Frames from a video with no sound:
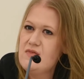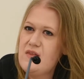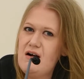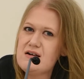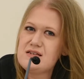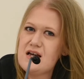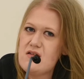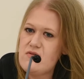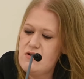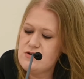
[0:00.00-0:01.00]
The
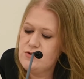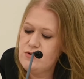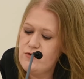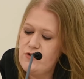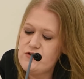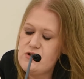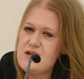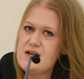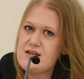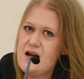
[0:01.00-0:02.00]
idea that sort of a few
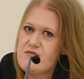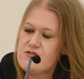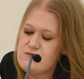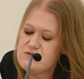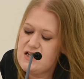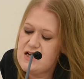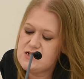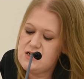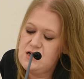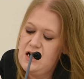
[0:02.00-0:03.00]
years after the
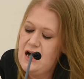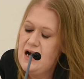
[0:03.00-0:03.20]
recession